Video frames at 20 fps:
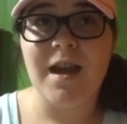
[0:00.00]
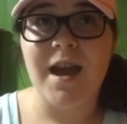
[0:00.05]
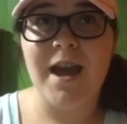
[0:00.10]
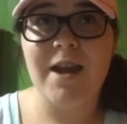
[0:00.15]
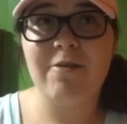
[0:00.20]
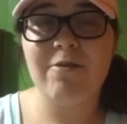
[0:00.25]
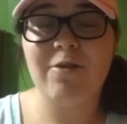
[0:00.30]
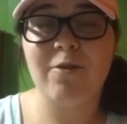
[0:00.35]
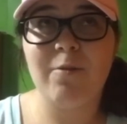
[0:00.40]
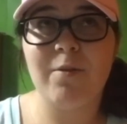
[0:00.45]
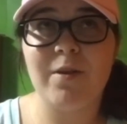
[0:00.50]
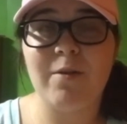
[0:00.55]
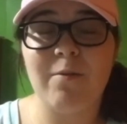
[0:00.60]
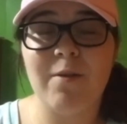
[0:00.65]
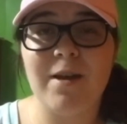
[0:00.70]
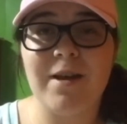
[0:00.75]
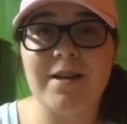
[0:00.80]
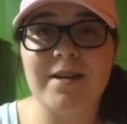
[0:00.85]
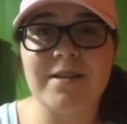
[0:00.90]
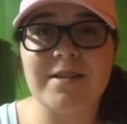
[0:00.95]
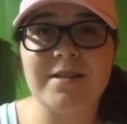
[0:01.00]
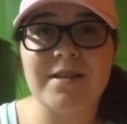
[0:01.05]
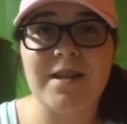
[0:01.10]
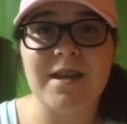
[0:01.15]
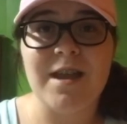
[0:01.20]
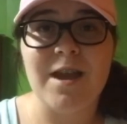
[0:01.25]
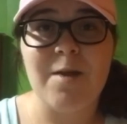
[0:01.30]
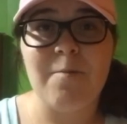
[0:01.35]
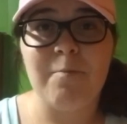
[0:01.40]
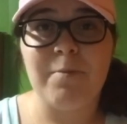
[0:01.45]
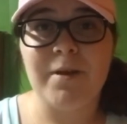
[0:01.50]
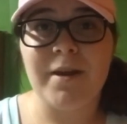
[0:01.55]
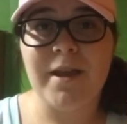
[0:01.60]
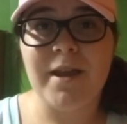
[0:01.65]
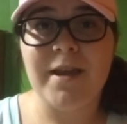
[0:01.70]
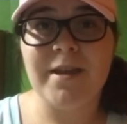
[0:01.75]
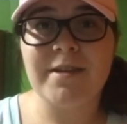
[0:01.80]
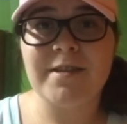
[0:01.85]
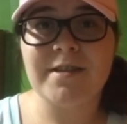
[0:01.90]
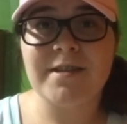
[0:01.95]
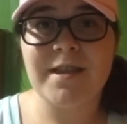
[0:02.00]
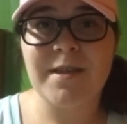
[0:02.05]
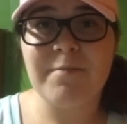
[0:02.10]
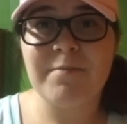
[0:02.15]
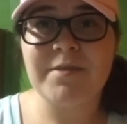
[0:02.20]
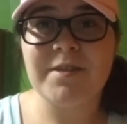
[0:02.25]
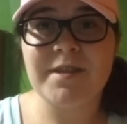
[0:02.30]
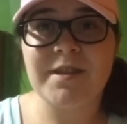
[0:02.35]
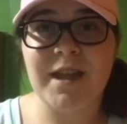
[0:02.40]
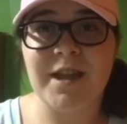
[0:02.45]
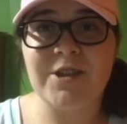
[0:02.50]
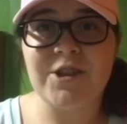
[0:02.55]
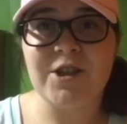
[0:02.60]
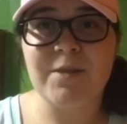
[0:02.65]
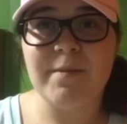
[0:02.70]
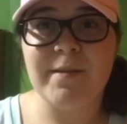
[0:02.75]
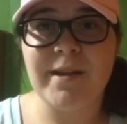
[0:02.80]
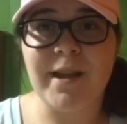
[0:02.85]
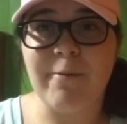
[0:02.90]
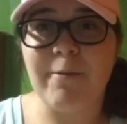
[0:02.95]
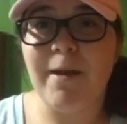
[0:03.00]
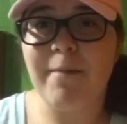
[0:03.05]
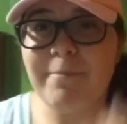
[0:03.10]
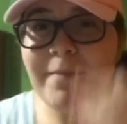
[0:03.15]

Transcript: I don't know what it was, but it seemed sketchy to me, and I went,